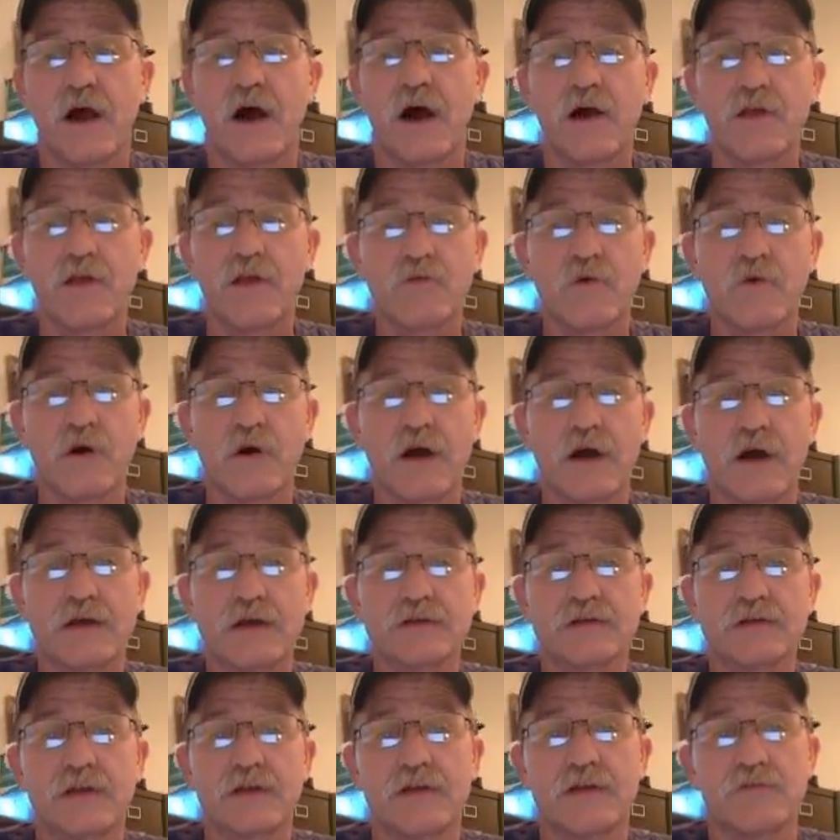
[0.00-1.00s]

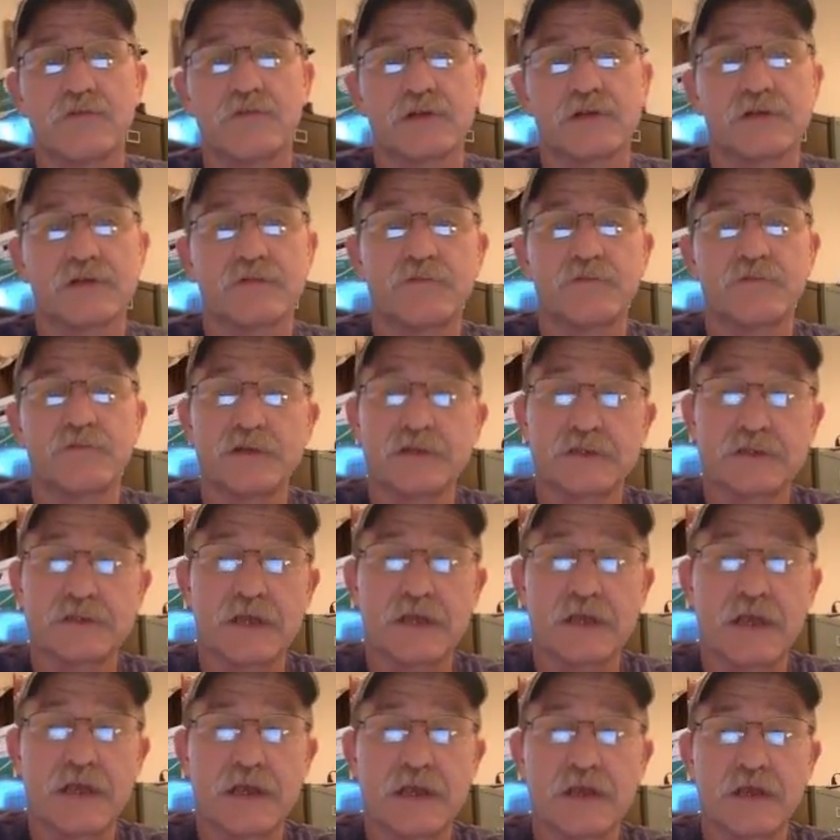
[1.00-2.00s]
Otherwise it would
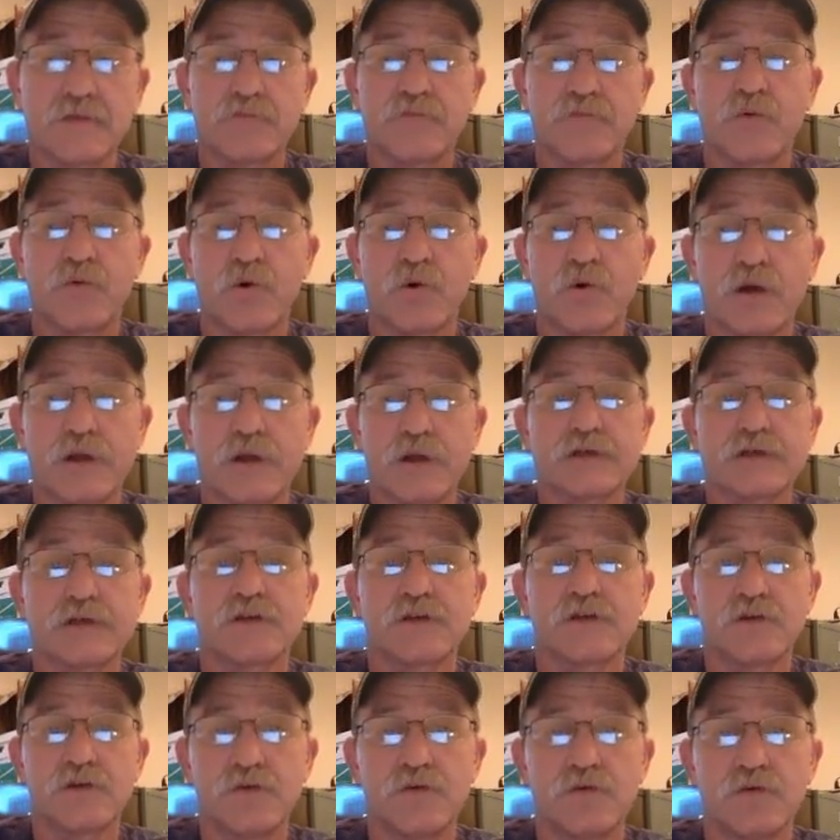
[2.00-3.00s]
say
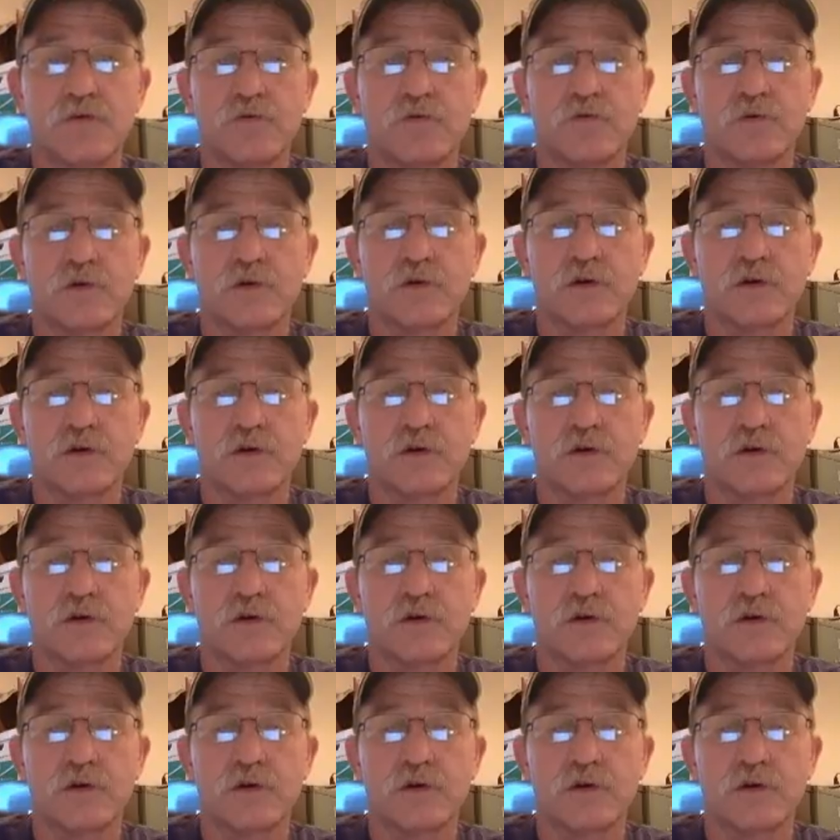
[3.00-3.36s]
0.2.